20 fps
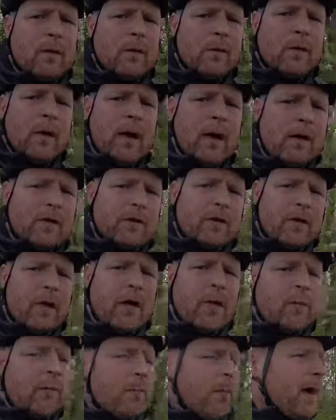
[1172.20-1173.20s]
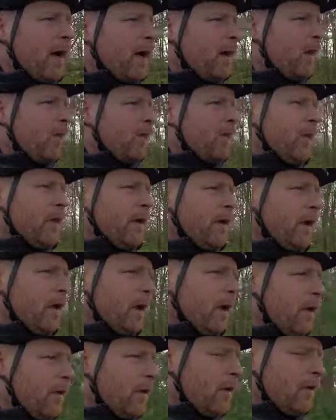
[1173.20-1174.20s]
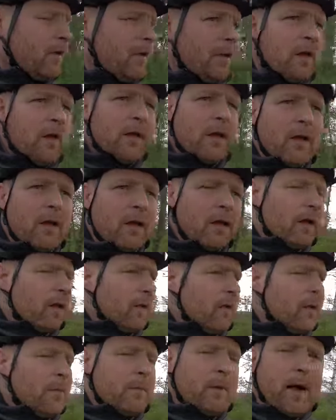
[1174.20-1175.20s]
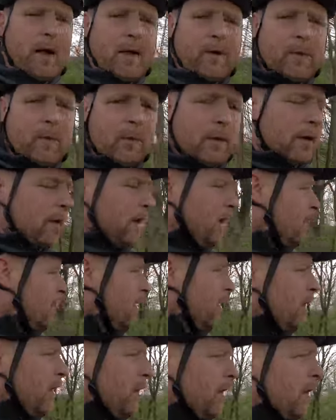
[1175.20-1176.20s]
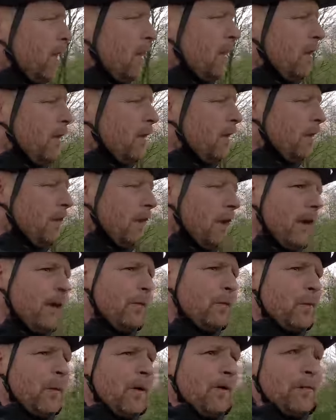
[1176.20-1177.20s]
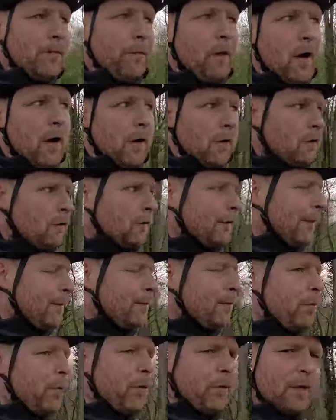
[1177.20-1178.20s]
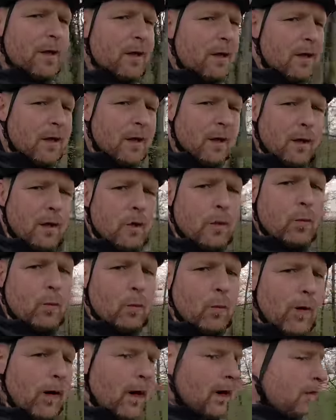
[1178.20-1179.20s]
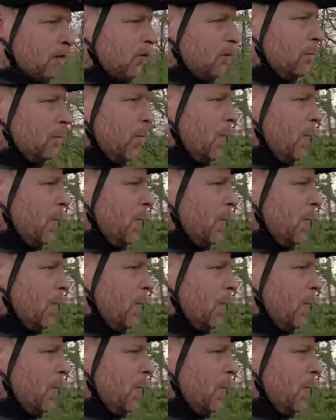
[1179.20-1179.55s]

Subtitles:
Right, so I'm back on the bridle way. The land, what I thought I could camp on, way too